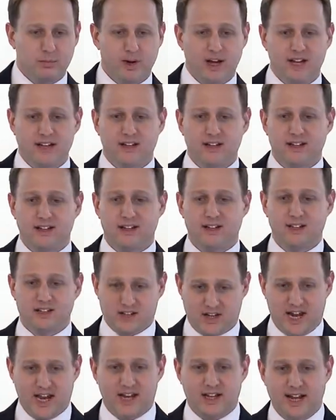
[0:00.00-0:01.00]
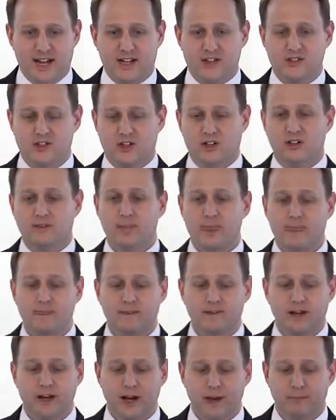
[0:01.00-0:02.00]
but it's an answer.
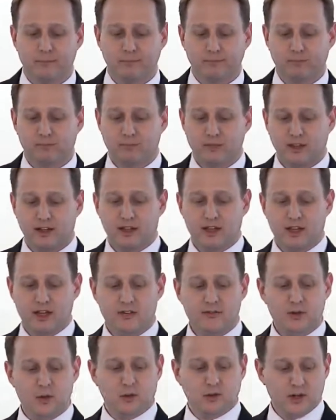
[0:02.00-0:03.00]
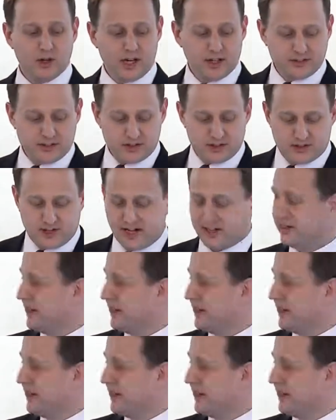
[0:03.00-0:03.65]
If you look at this